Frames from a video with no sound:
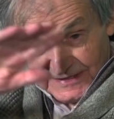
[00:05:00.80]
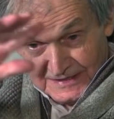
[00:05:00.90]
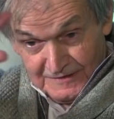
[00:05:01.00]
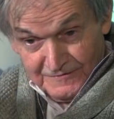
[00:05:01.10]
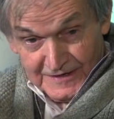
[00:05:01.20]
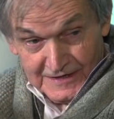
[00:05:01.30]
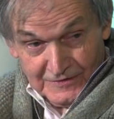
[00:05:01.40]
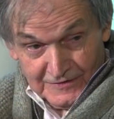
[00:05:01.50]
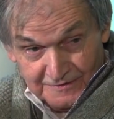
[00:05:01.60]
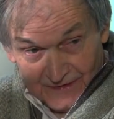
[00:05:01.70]
is an infinite
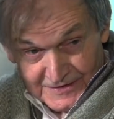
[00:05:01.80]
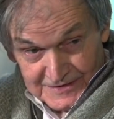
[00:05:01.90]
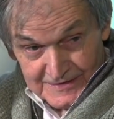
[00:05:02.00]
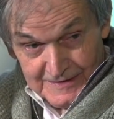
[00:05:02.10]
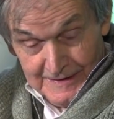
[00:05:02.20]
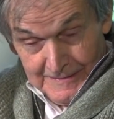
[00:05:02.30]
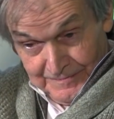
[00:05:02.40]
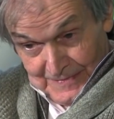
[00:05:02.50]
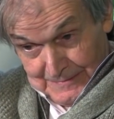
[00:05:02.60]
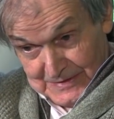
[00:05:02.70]
universe.
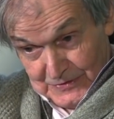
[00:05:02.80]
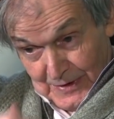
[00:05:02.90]
But